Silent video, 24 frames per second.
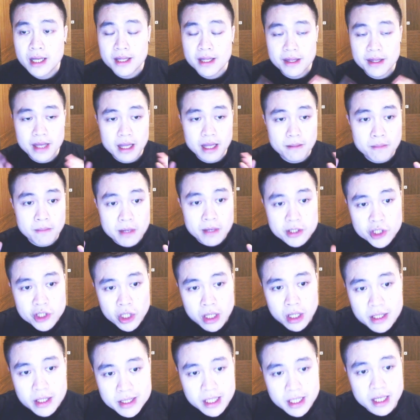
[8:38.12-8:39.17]
that
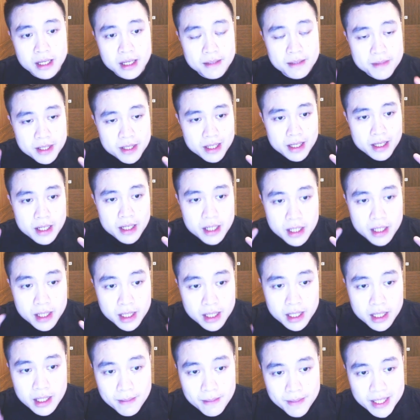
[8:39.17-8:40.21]
majority of the
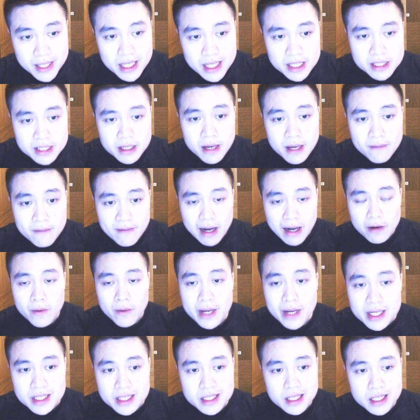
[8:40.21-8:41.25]
company's
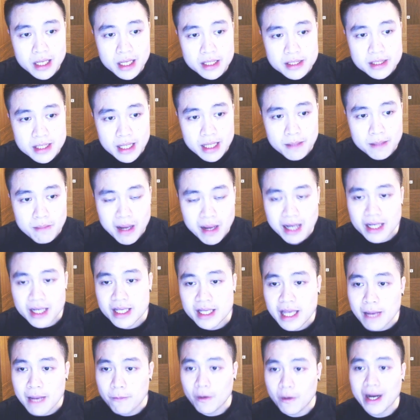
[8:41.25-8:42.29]
valuations and market
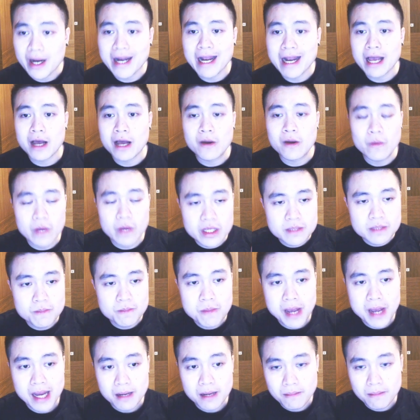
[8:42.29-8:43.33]
cap right now is
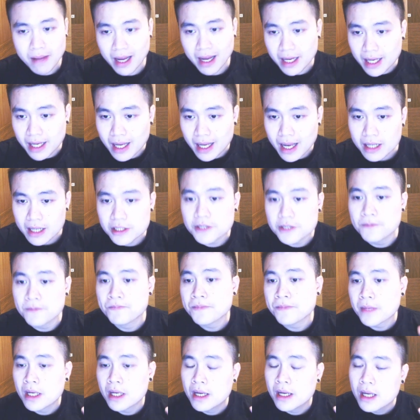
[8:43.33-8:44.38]
backed by cash.
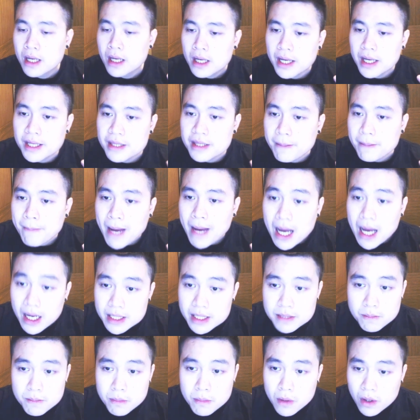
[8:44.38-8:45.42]
In the
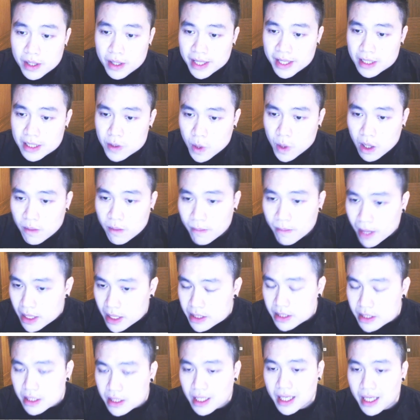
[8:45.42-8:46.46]
past more than 12
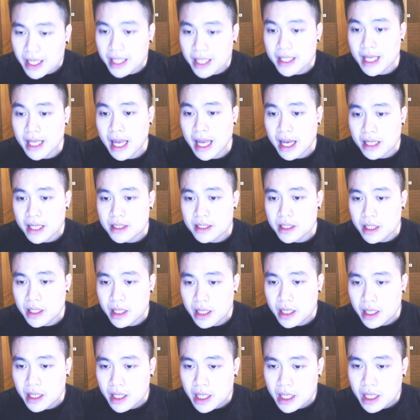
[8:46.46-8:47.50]
months, it has
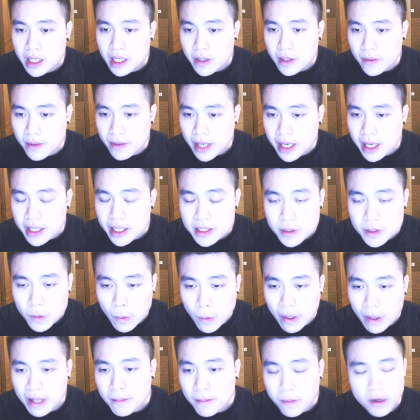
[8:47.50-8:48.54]
raised
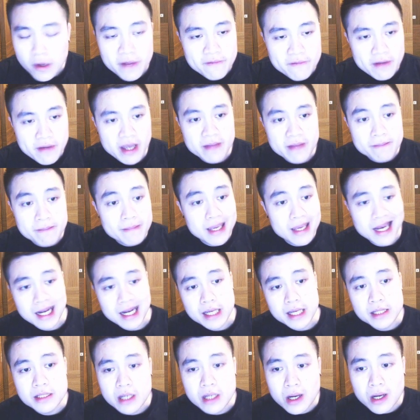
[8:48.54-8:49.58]
$1.5
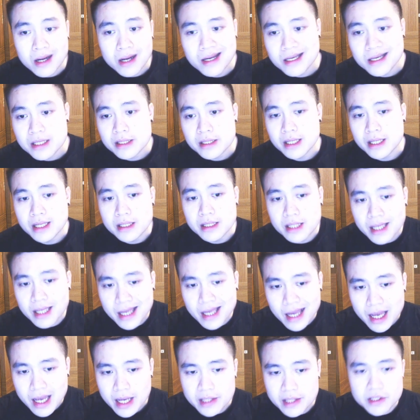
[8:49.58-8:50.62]
billion in
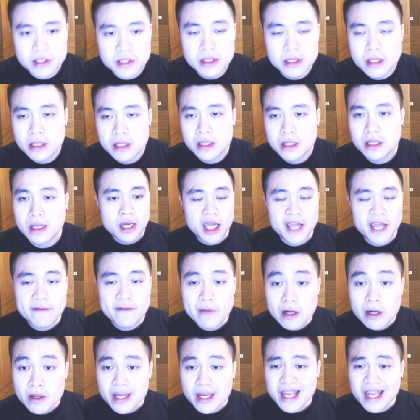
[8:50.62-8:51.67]
cash. If
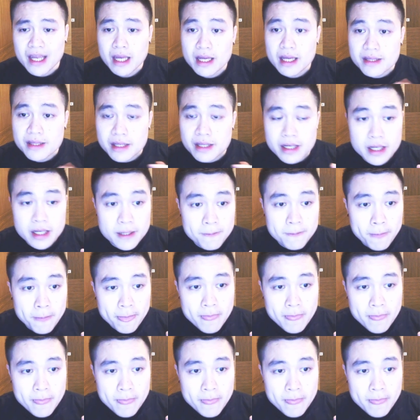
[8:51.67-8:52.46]
you're looking at the